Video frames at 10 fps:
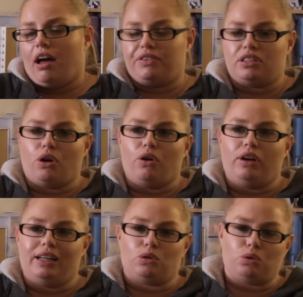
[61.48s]
So
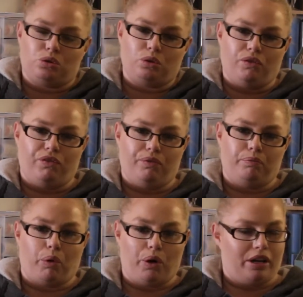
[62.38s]
it's all sort of
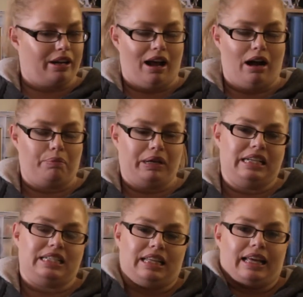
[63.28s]
broken up
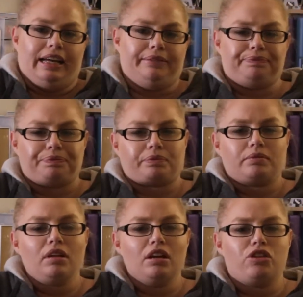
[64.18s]
into that.
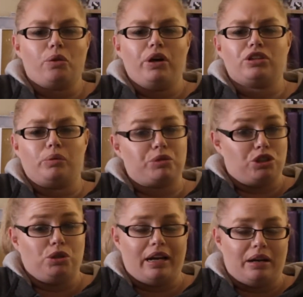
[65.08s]
So the workshop's
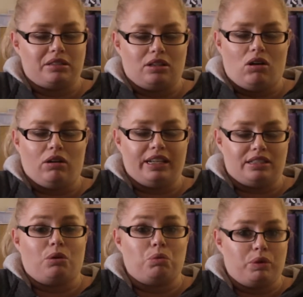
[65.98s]
2 hours long. It's
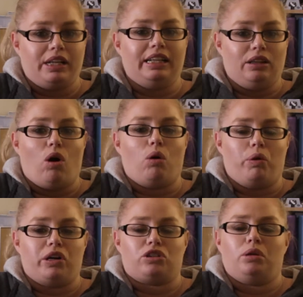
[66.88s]
a really long
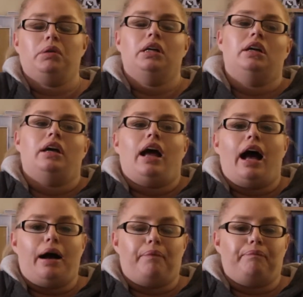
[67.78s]
workshop.
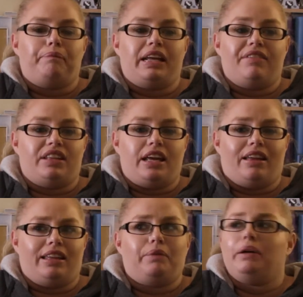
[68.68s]
But even then, I
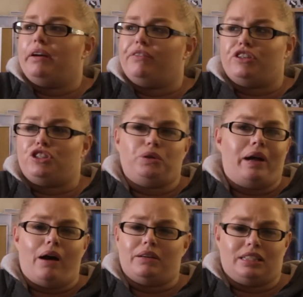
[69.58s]
think we went for 2
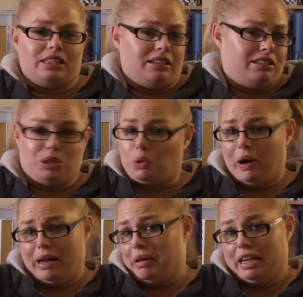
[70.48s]
hours and
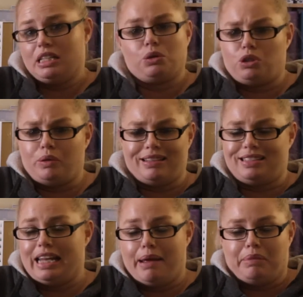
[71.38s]
20 minutes or 2 hours
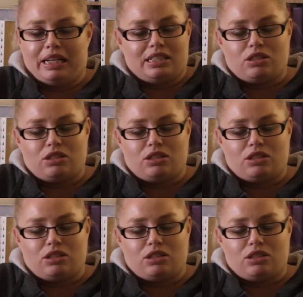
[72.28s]
and 10 minutes.